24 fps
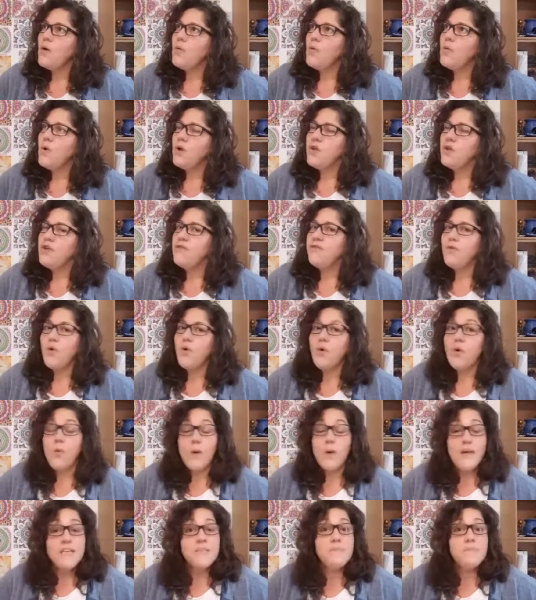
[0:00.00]
what you've
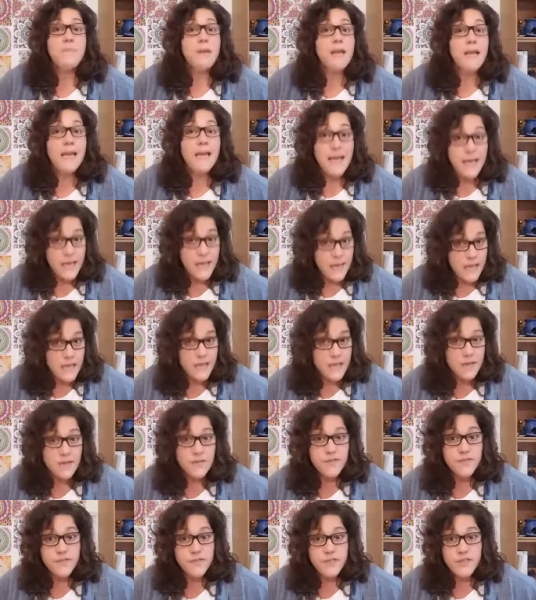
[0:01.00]
always
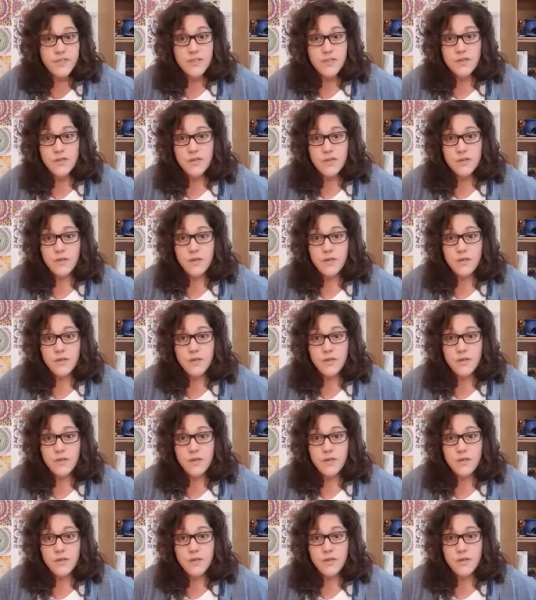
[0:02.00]
believed